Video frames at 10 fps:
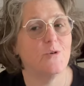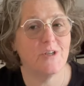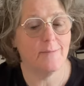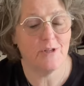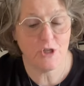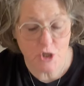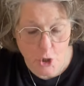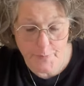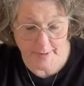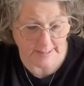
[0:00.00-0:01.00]
which I'm
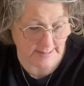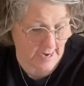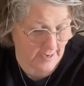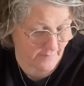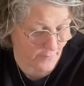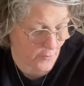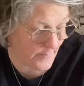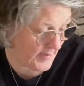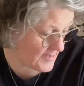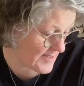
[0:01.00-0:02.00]
super excited for
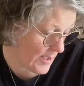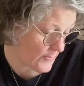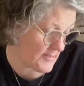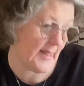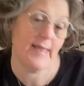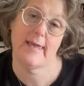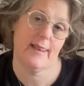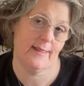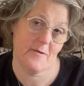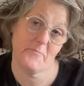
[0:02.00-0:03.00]
because I always like
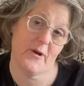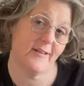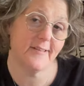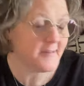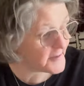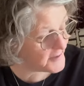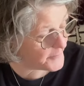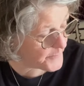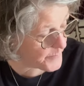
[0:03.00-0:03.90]
getting them presents.